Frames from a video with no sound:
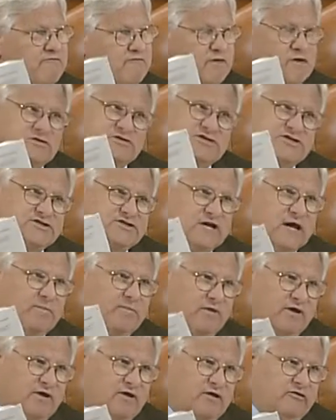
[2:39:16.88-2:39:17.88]
fills this
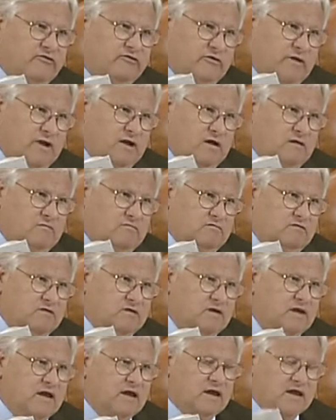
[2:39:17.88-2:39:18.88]
application out,
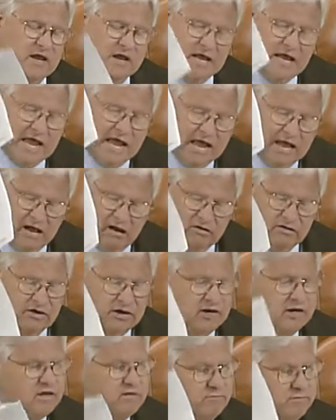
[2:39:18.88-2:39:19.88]
how
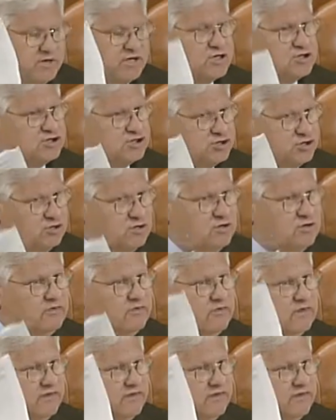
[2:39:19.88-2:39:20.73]
can it be assured